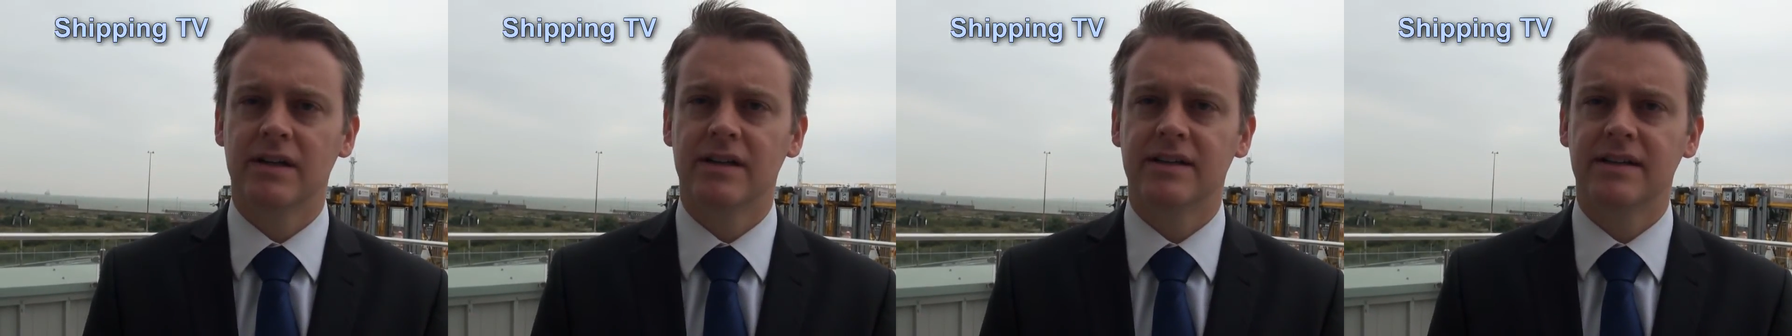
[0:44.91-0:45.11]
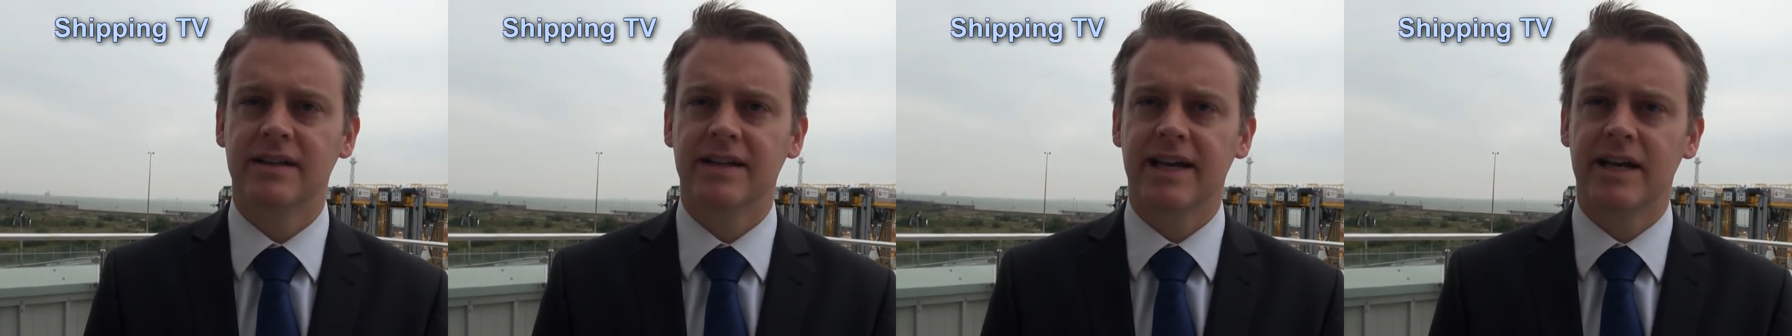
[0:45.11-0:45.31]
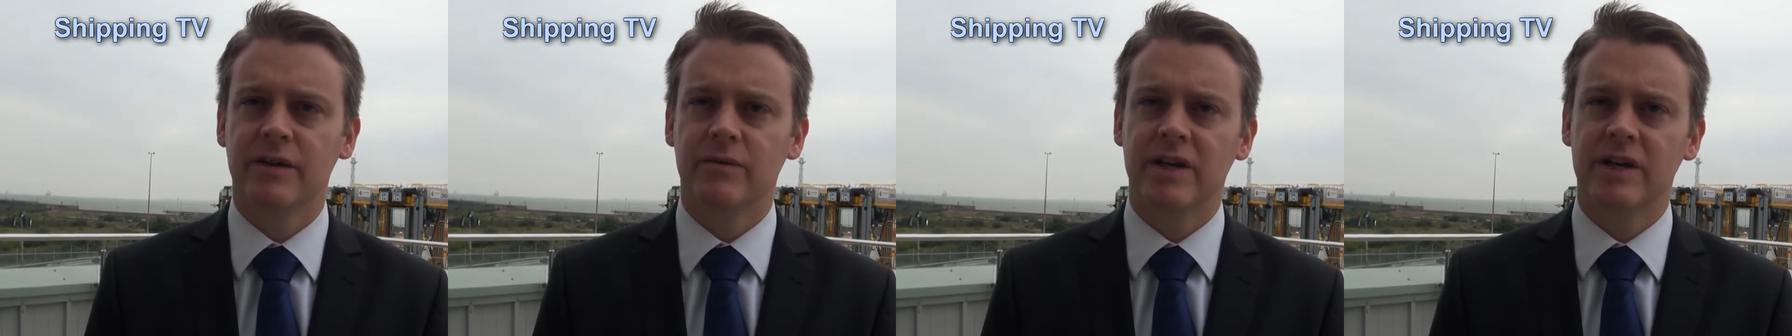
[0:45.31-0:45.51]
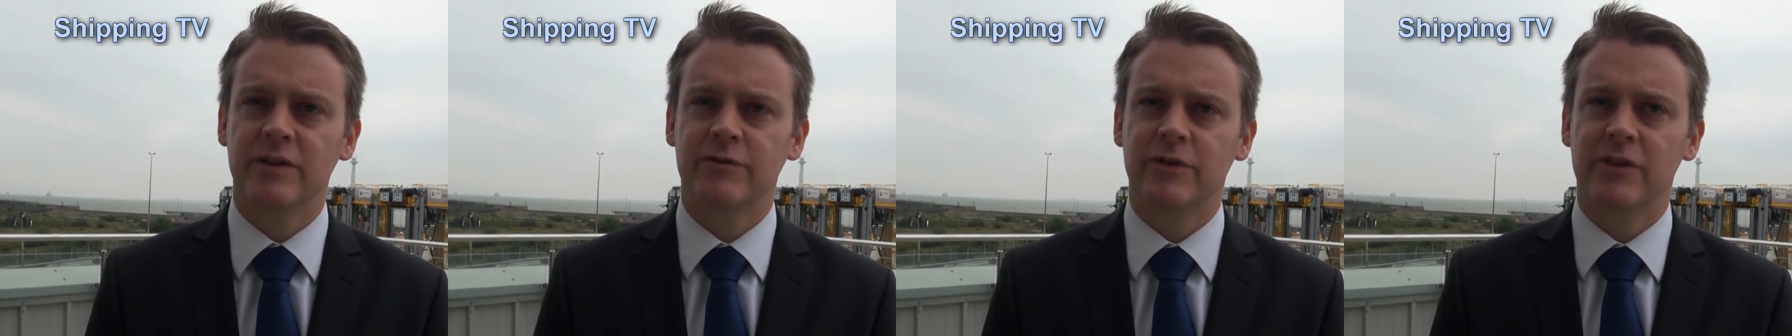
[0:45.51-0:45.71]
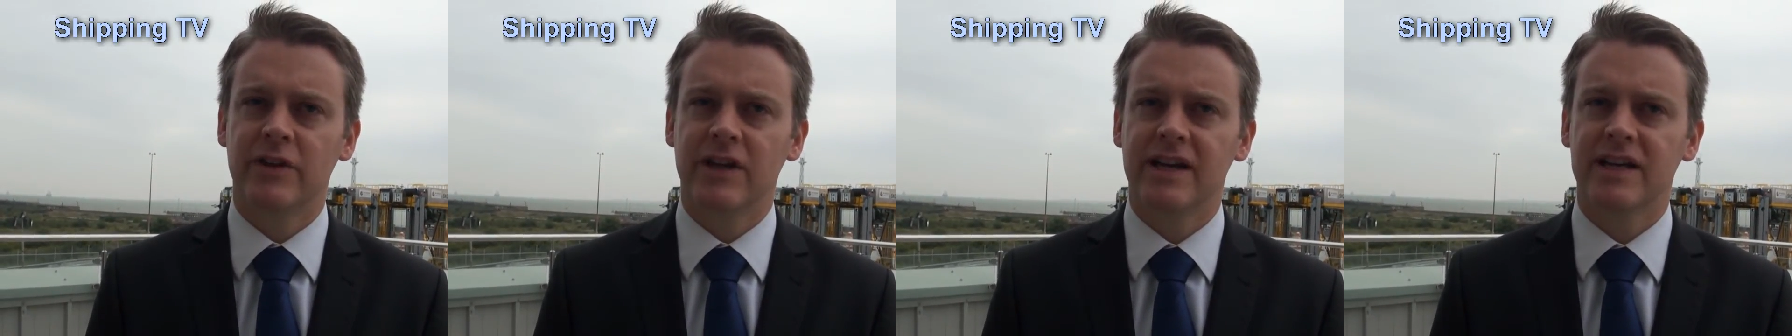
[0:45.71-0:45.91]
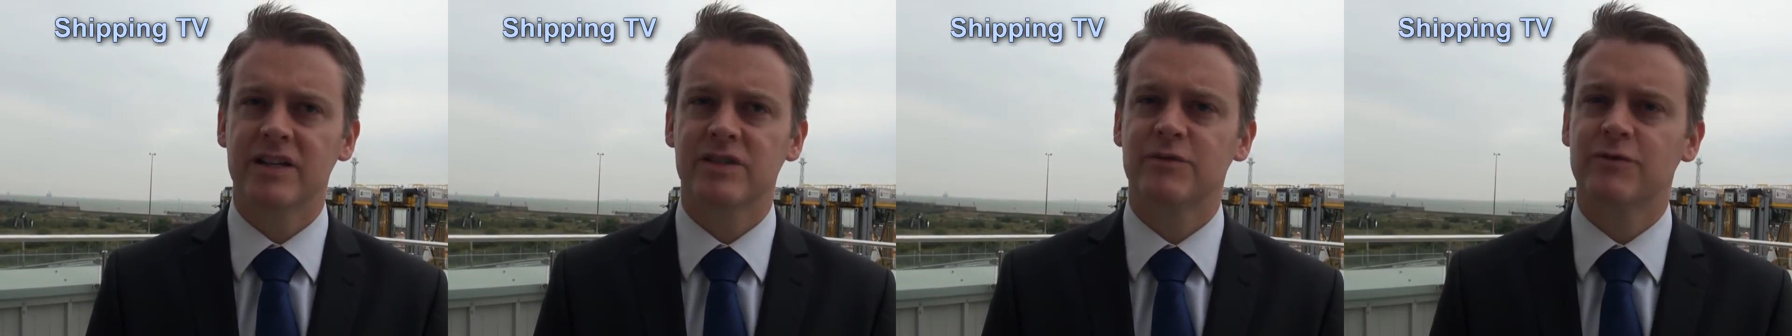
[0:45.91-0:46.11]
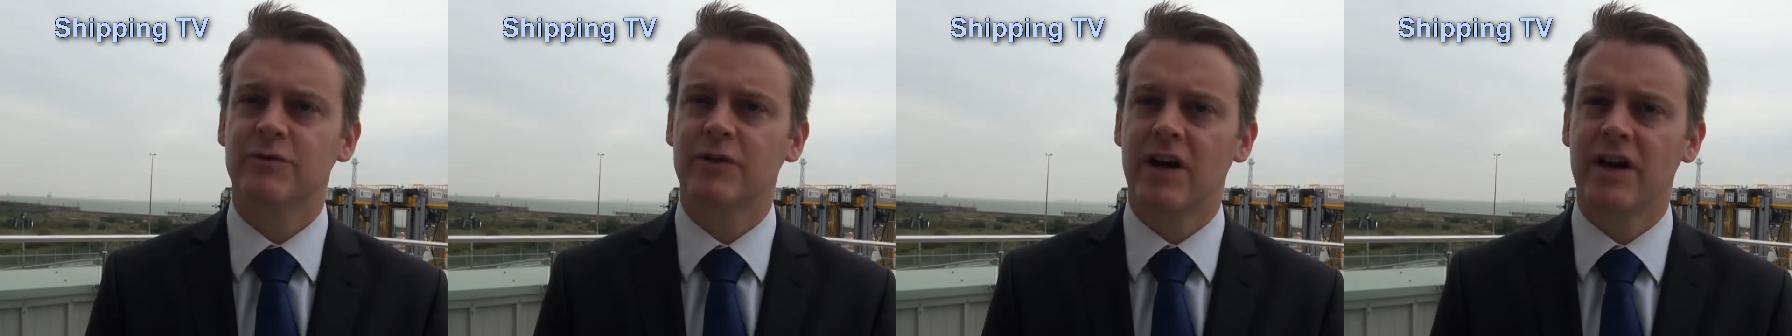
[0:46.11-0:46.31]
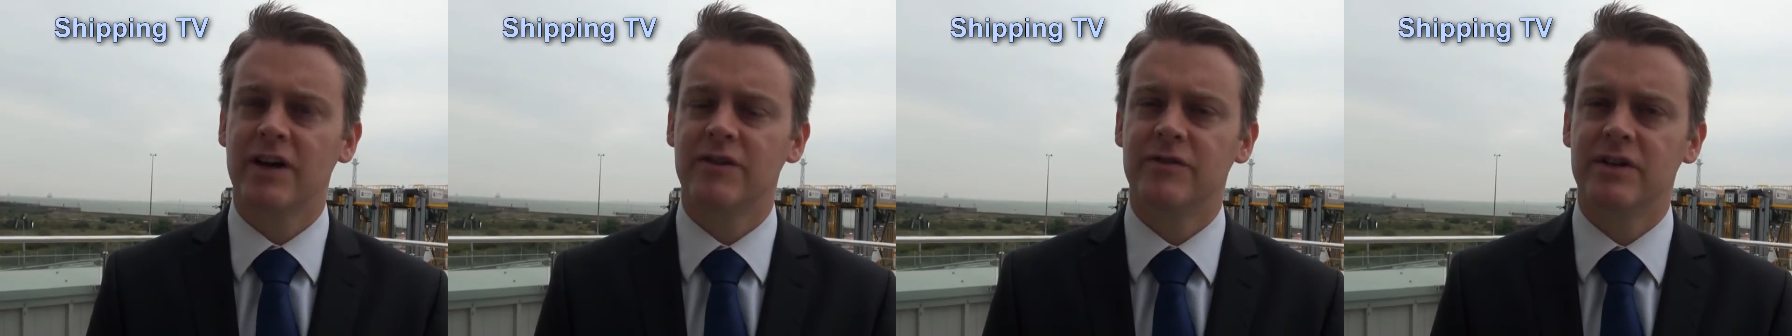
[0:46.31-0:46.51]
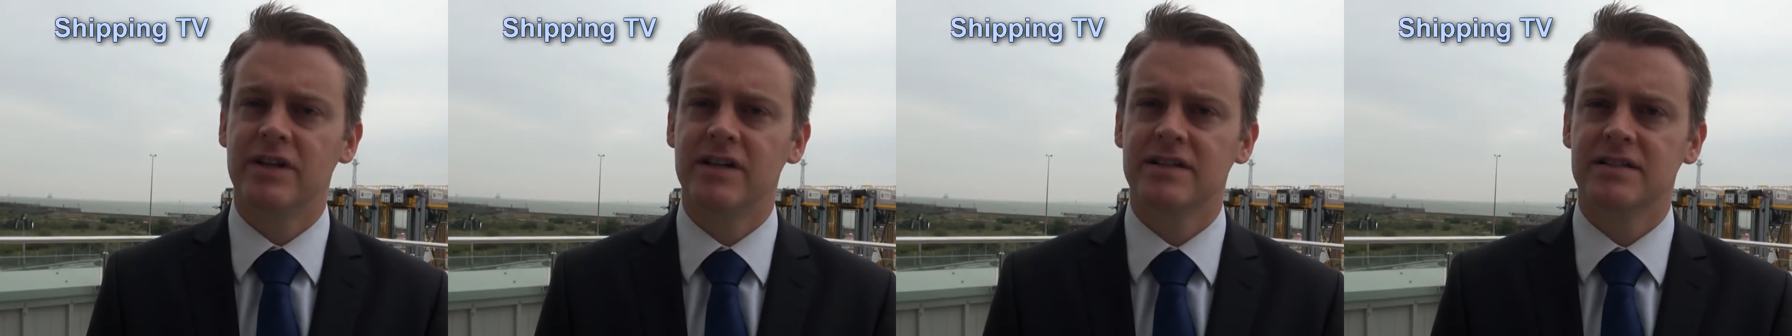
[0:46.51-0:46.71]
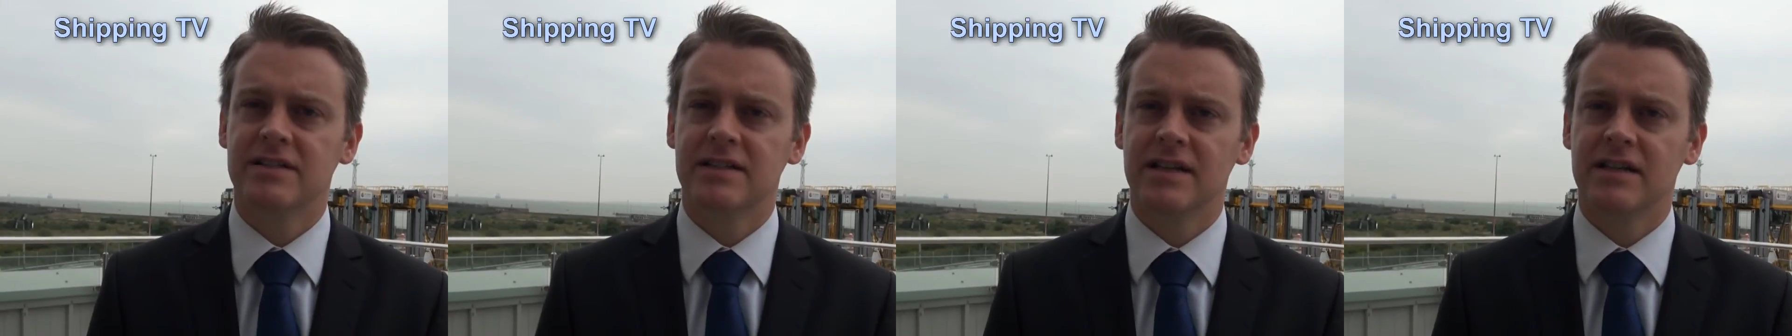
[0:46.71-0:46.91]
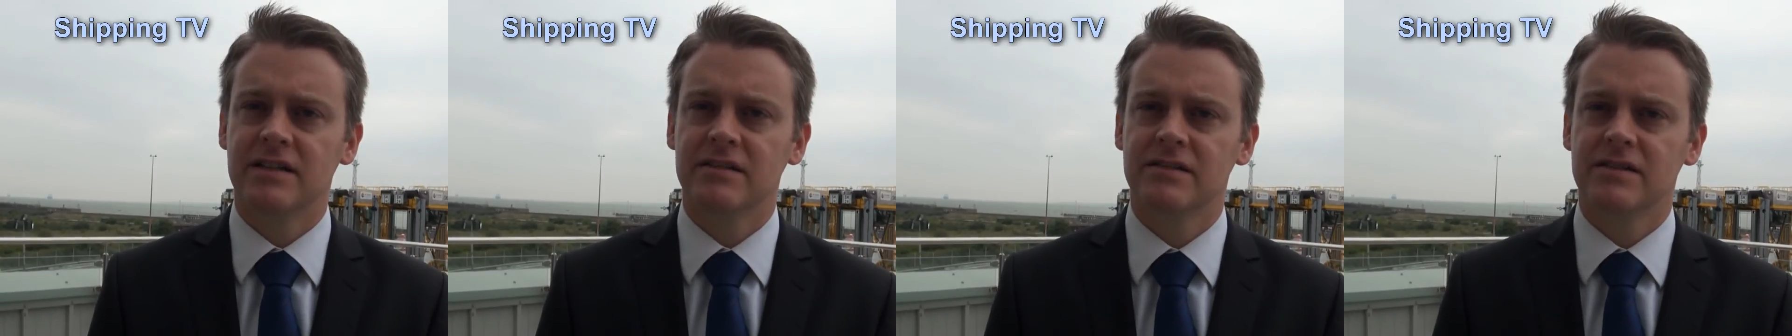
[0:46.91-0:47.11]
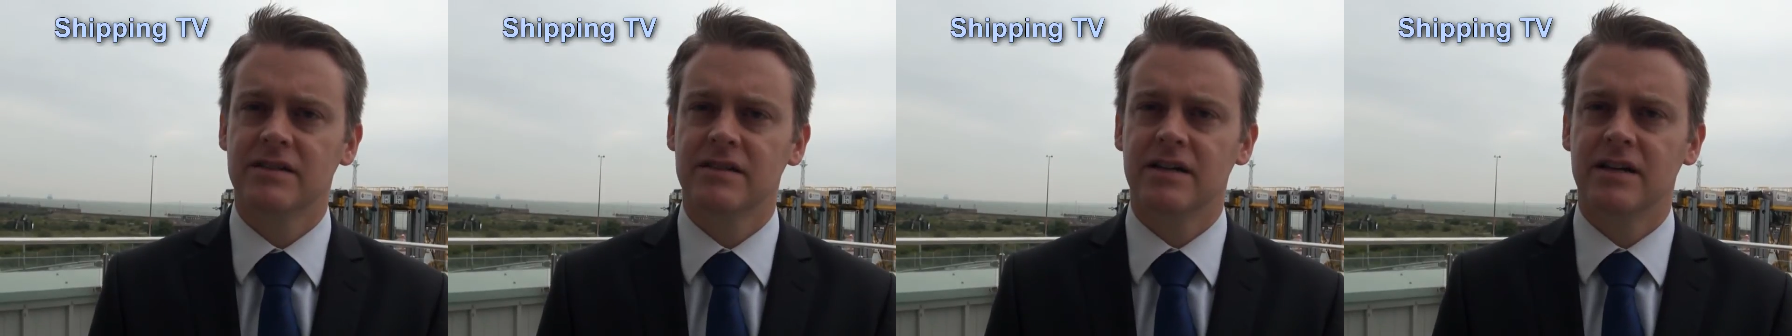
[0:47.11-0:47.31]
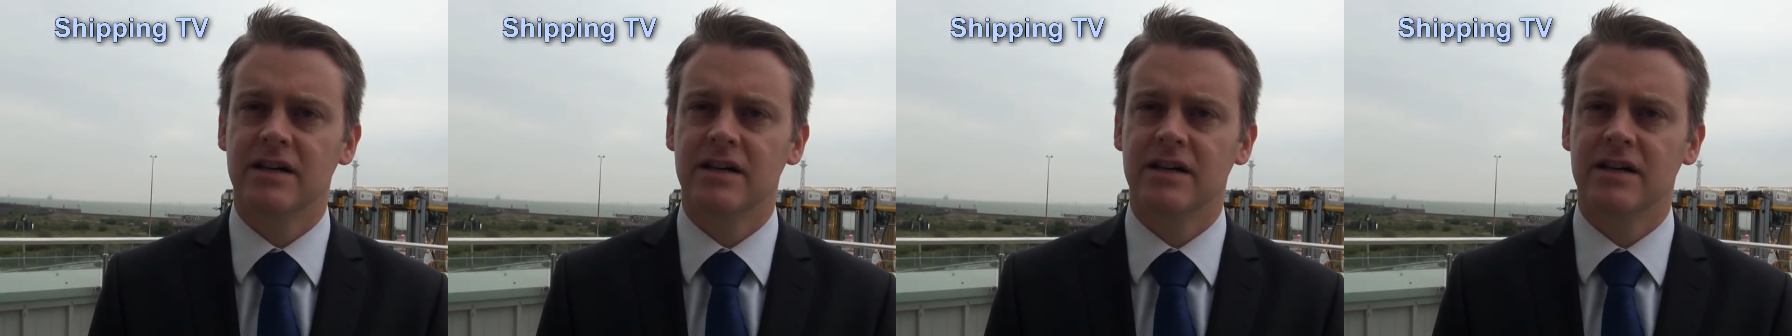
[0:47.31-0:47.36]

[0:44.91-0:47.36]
London Gateway for the last 5 years now